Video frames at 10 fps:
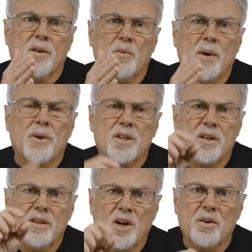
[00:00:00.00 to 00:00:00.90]
we would
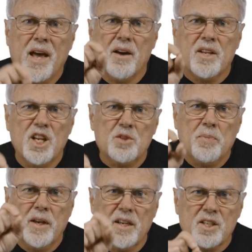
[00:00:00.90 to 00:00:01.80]
go down each
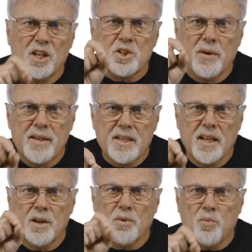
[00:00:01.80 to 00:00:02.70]
bee, touch her
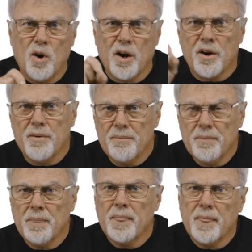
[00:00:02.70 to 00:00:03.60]
antenna with water,
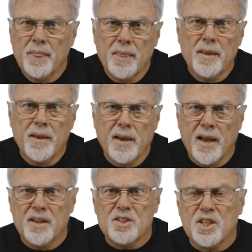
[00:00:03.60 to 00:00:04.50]

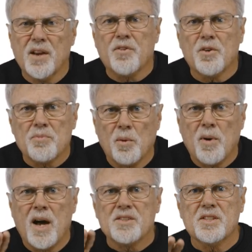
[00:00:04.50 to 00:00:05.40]
and see if her
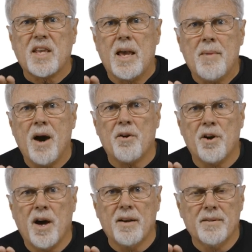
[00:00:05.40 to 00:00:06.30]
proboscis came out or
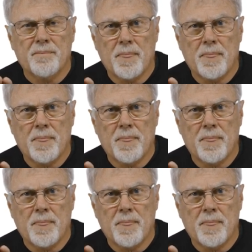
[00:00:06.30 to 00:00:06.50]
not.